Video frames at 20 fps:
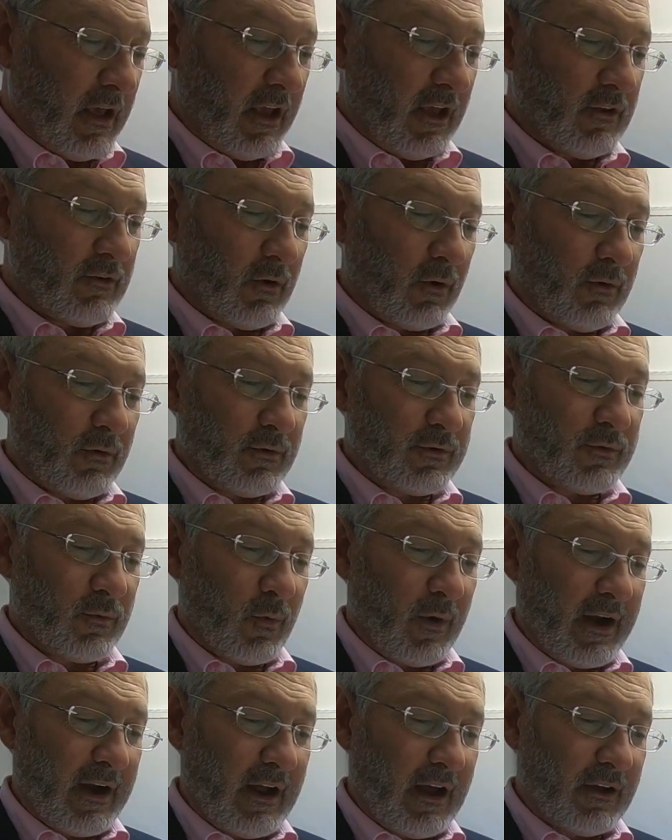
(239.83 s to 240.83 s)
An old
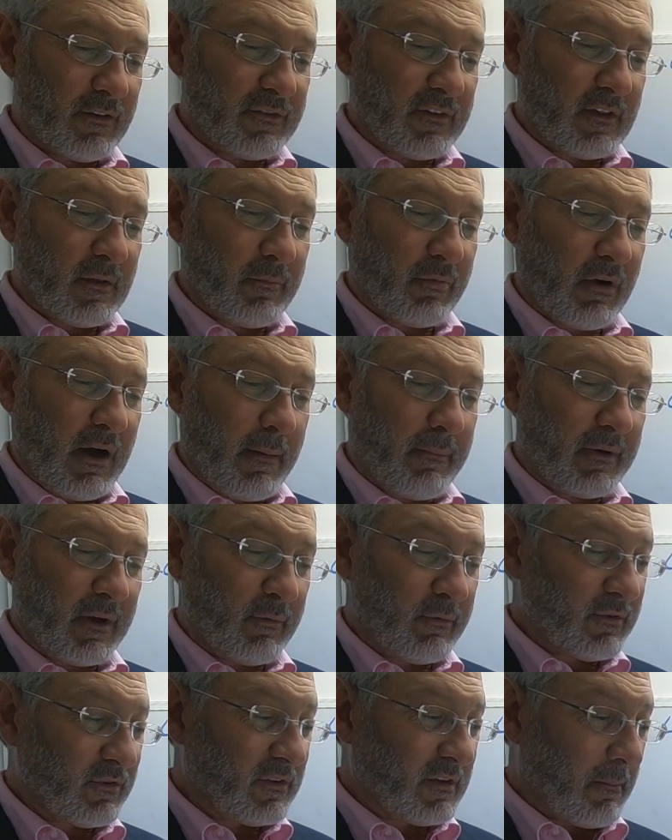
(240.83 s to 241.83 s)
warehouse on the property
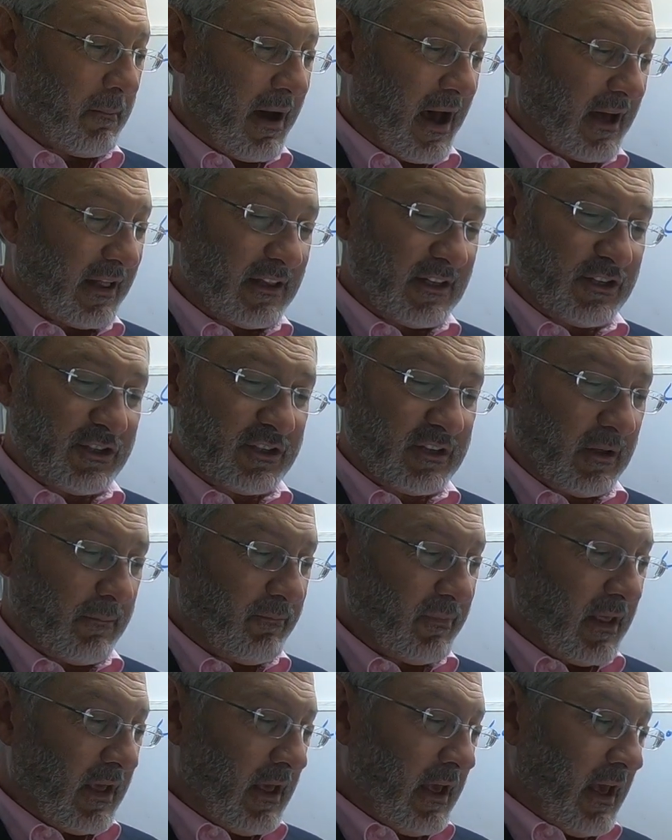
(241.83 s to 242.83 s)
was demolished
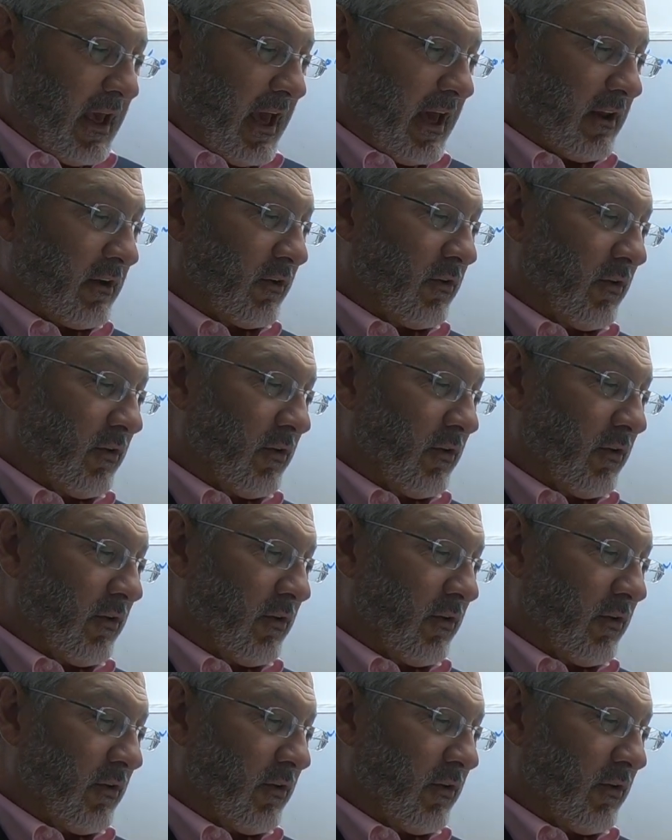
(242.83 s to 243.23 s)
at a